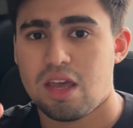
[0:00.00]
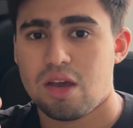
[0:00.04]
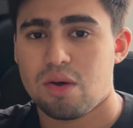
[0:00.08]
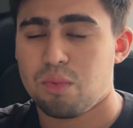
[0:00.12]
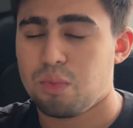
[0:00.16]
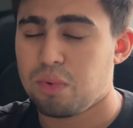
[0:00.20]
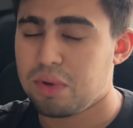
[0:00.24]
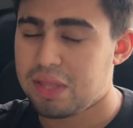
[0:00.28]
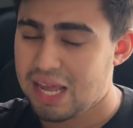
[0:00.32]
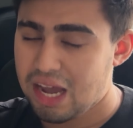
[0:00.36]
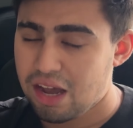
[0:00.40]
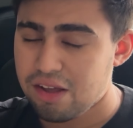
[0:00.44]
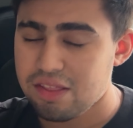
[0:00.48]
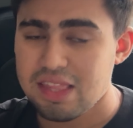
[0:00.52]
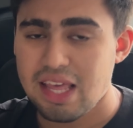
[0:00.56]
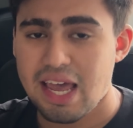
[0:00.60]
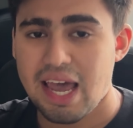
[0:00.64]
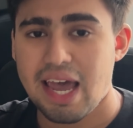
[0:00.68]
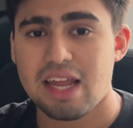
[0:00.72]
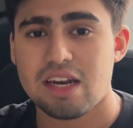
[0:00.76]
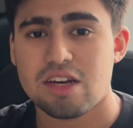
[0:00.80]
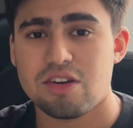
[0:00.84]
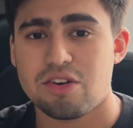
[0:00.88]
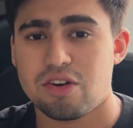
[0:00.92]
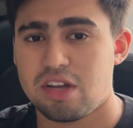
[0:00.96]
Without
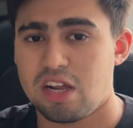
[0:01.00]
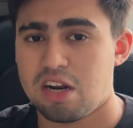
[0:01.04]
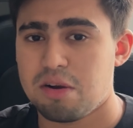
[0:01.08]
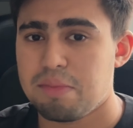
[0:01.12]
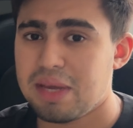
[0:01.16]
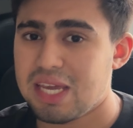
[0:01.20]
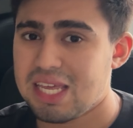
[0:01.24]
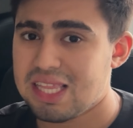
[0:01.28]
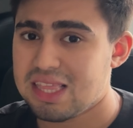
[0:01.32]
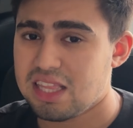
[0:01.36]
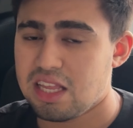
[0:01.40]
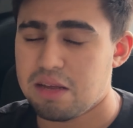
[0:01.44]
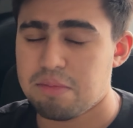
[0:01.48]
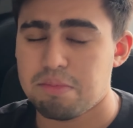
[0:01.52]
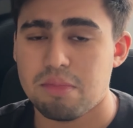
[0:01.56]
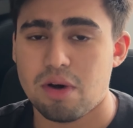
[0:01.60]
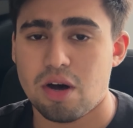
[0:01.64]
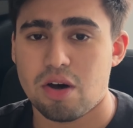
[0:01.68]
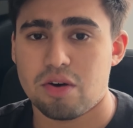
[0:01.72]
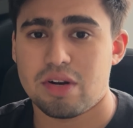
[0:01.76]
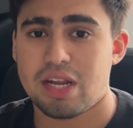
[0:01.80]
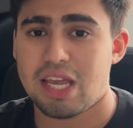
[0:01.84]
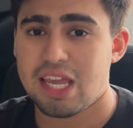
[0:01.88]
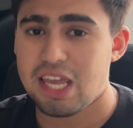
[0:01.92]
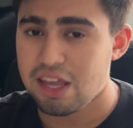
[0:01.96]
that, you're going to be in limp
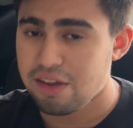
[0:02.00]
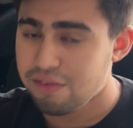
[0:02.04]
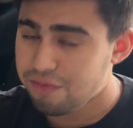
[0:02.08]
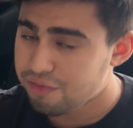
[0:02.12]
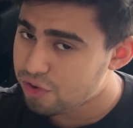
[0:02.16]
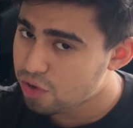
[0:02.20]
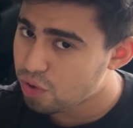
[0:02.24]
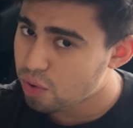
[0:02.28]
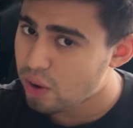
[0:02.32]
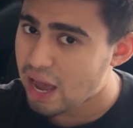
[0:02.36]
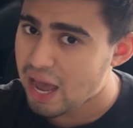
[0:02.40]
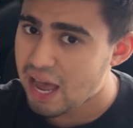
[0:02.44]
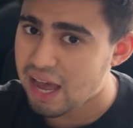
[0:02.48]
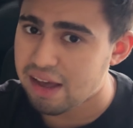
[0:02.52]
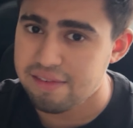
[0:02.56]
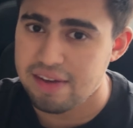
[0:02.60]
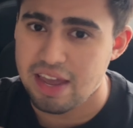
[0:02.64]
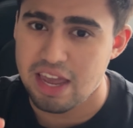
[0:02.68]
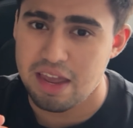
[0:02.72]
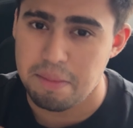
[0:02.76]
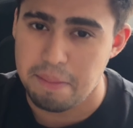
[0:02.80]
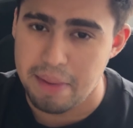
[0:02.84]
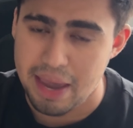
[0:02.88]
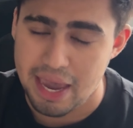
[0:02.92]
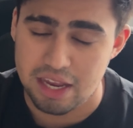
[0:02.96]
mode if you have
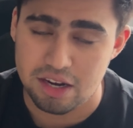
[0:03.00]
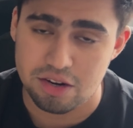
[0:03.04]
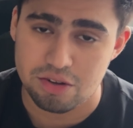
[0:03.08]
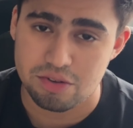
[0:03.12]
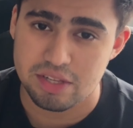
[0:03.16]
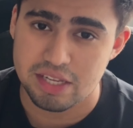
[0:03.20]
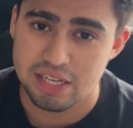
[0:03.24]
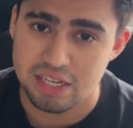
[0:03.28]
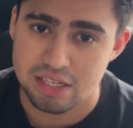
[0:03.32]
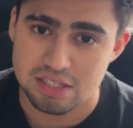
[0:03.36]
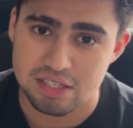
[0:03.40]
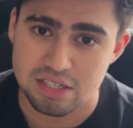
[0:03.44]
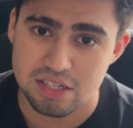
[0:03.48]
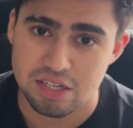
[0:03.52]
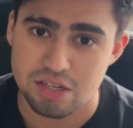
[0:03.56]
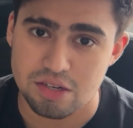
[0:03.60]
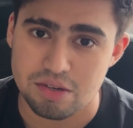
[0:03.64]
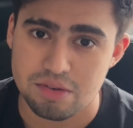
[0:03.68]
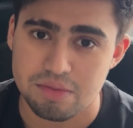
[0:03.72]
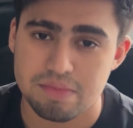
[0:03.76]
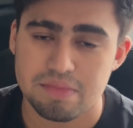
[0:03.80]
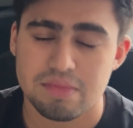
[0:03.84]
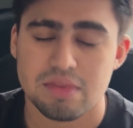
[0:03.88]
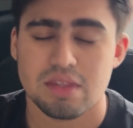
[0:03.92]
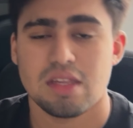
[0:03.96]
a manual ECU.
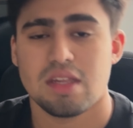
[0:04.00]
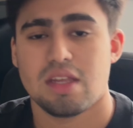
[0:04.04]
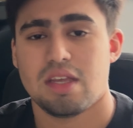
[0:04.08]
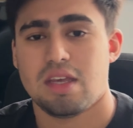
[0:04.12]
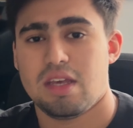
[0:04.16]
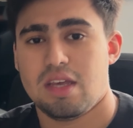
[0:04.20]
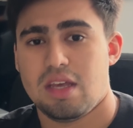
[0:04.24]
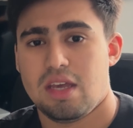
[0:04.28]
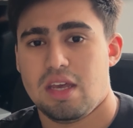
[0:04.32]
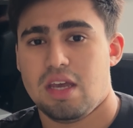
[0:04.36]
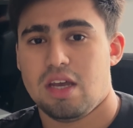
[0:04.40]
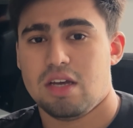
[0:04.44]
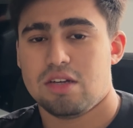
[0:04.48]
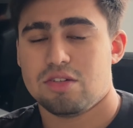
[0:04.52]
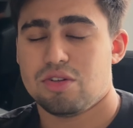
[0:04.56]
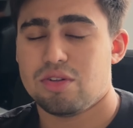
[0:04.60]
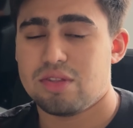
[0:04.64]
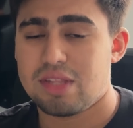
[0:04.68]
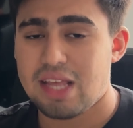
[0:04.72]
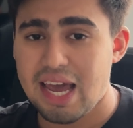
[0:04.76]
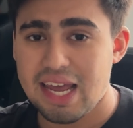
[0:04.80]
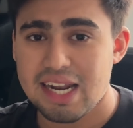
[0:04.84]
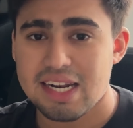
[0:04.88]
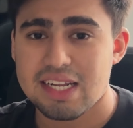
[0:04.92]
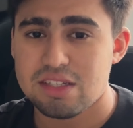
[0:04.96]
So
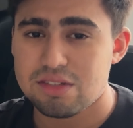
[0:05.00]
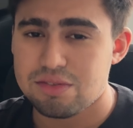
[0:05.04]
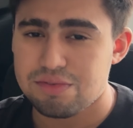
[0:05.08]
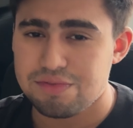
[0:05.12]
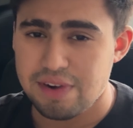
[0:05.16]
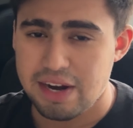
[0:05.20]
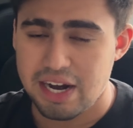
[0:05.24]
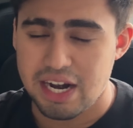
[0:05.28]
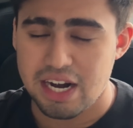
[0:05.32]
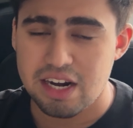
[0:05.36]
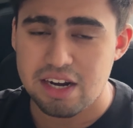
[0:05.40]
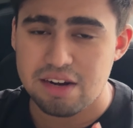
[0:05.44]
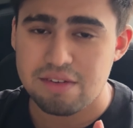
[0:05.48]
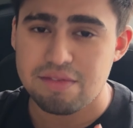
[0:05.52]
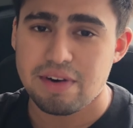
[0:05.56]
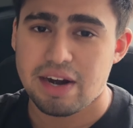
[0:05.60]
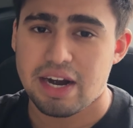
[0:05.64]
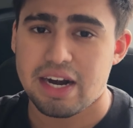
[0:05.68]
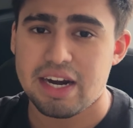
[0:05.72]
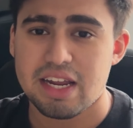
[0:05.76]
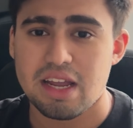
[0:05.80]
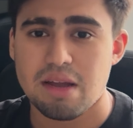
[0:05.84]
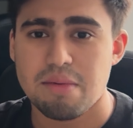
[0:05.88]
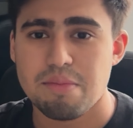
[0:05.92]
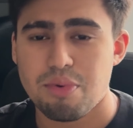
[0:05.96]
that is very,
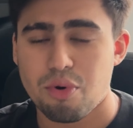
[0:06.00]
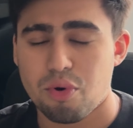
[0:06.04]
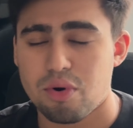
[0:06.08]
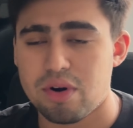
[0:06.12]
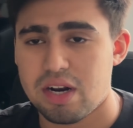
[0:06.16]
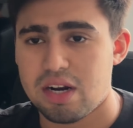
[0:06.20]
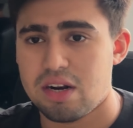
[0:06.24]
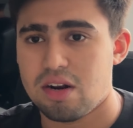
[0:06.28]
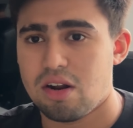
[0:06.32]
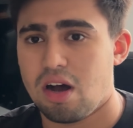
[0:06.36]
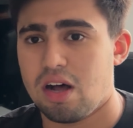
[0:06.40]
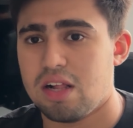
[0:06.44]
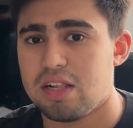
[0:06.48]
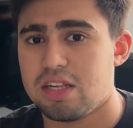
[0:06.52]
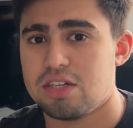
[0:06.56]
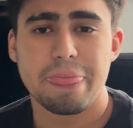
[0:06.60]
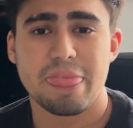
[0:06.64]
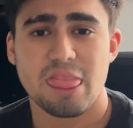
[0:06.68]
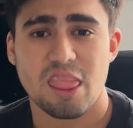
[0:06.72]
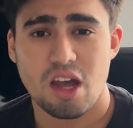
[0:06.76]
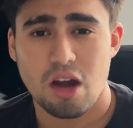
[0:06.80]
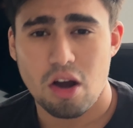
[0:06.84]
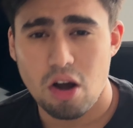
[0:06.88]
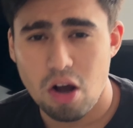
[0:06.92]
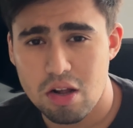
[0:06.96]
very important knowledge.
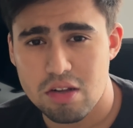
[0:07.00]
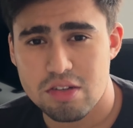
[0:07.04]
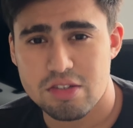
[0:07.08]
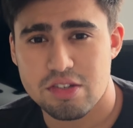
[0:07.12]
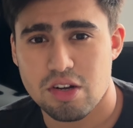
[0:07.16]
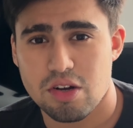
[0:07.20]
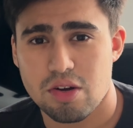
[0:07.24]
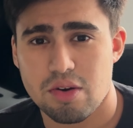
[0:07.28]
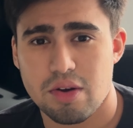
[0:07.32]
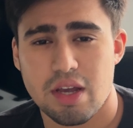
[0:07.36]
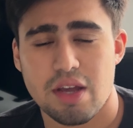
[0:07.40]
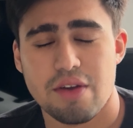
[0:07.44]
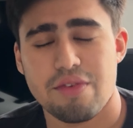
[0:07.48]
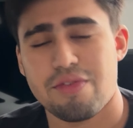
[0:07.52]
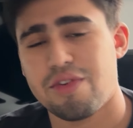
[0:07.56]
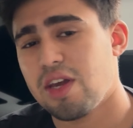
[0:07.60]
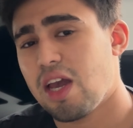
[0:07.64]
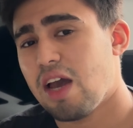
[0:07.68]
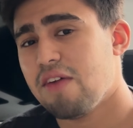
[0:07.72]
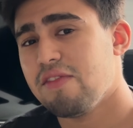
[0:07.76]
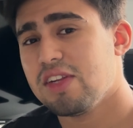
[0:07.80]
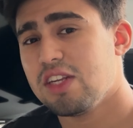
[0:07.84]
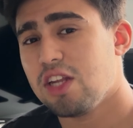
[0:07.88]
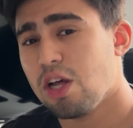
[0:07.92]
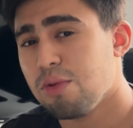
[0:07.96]
Also, if you
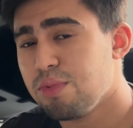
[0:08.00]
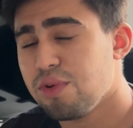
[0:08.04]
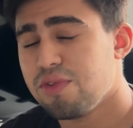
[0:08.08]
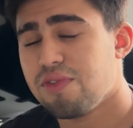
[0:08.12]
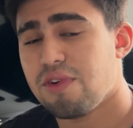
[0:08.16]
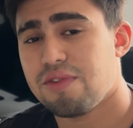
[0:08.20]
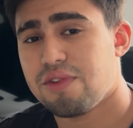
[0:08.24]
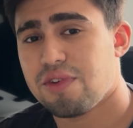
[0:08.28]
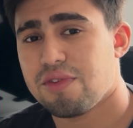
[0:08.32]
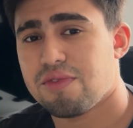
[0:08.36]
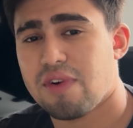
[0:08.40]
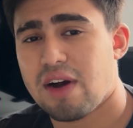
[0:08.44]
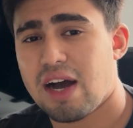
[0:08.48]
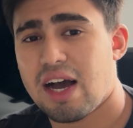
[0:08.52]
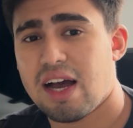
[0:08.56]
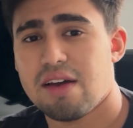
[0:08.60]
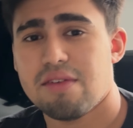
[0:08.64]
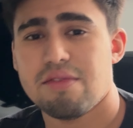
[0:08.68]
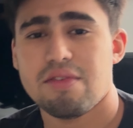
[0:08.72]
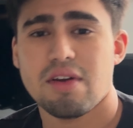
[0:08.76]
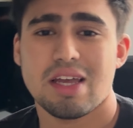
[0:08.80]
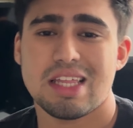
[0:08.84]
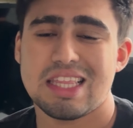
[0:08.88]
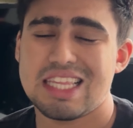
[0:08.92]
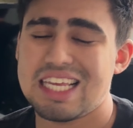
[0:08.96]
have a W55,
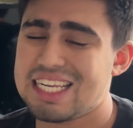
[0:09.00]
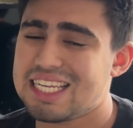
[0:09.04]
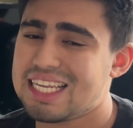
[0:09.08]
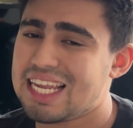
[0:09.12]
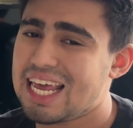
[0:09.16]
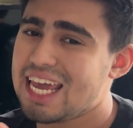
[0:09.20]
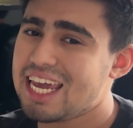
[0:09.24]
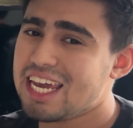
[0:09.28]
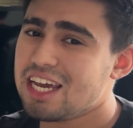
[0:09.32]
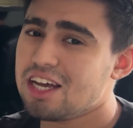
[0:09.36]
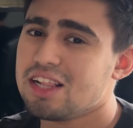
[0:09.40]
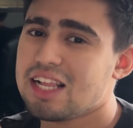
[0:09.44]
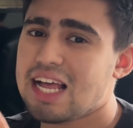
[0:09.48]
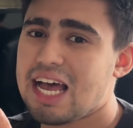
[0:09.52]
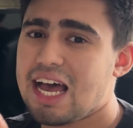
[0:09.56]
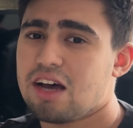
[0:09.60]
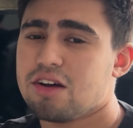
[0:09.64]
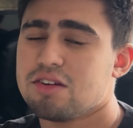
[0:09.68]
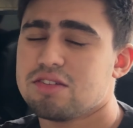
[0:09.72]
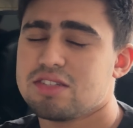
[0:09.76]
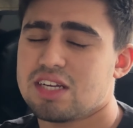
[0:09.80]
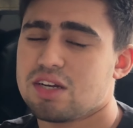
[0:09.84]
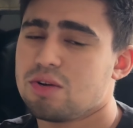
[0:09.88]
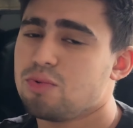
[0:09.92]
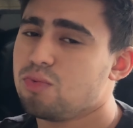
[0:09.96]
the tail
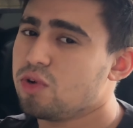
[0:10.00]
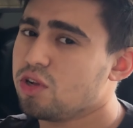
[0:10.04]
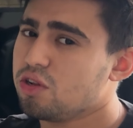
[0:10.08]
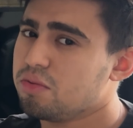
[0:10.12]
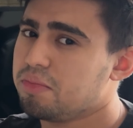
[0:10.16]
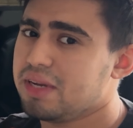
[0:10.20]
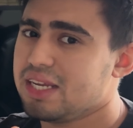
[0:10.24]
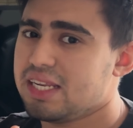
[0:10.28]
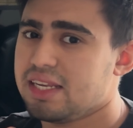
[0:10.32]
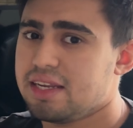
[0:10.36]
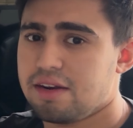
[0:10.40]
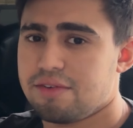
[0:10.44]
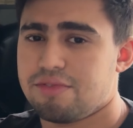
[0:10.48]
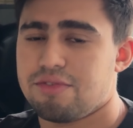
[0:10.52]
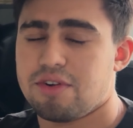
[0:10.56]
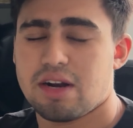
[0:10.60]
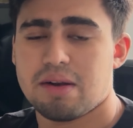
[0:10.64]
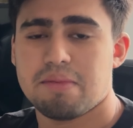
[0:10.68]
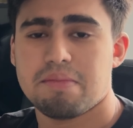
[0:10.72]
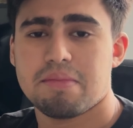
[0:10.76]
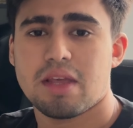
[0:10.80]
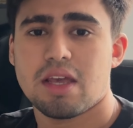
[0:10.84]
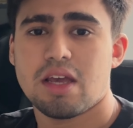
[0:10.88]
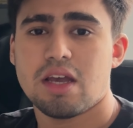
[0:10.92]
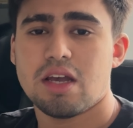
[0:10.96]
housing will be different.
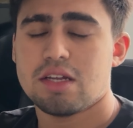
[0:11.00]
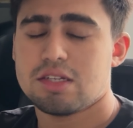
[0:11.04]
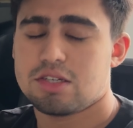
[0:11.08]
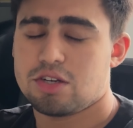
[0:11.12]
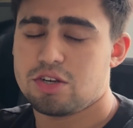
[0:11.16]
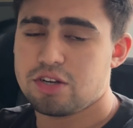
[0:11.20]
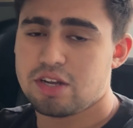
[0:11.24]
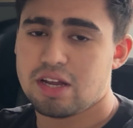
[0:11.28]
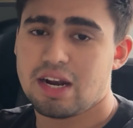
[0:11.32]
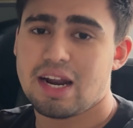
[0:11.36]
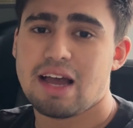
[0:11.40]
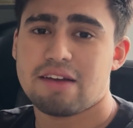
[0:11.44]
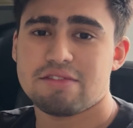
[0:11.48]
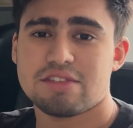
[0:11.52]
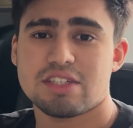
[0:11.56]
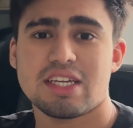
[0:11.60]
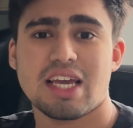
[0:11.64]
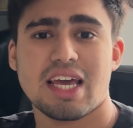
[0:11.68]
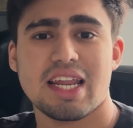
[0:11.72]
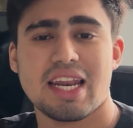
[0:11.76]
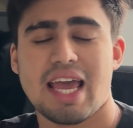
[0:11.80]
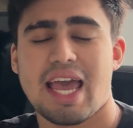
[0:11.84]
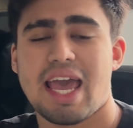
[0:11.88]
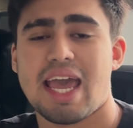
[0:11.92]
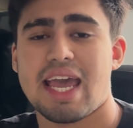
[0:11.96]
So you're going to have to
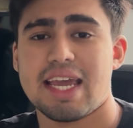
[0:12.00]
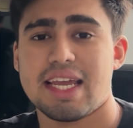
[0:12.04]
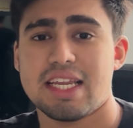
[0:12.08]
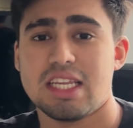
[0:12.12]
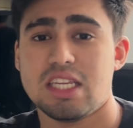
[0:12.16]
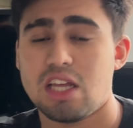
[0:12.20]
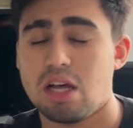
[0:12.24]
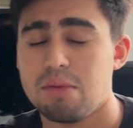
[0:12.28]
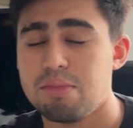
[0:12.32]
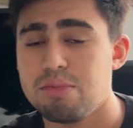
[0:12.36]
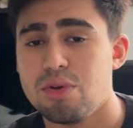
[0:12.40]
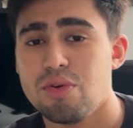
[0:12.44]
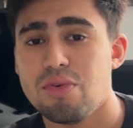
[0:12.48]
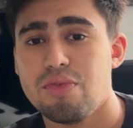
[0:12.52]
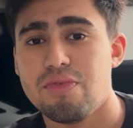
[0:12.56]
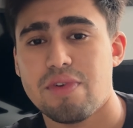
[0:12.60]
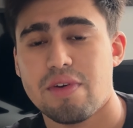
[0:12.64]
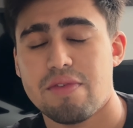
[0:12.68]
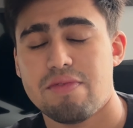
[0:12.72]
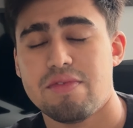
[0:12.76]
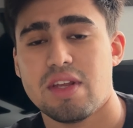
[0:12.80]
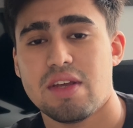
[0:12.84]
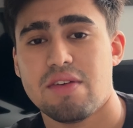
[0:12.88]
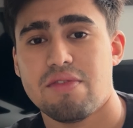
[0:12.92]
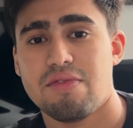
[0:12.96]
get a
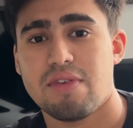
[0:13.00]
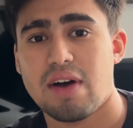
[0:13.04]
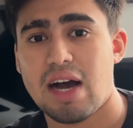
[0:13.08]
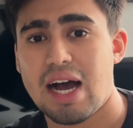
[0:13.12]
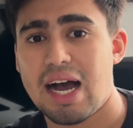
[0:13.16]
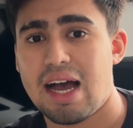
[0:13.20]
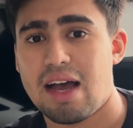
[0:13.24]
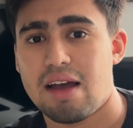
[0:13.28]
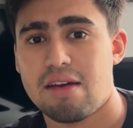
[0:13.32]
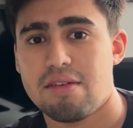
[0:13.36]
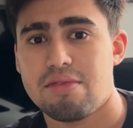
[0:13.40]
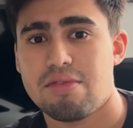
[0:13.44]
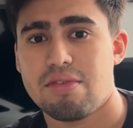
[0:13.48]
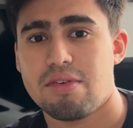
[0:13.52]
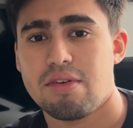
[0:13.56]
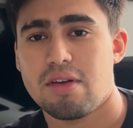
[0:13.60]
W55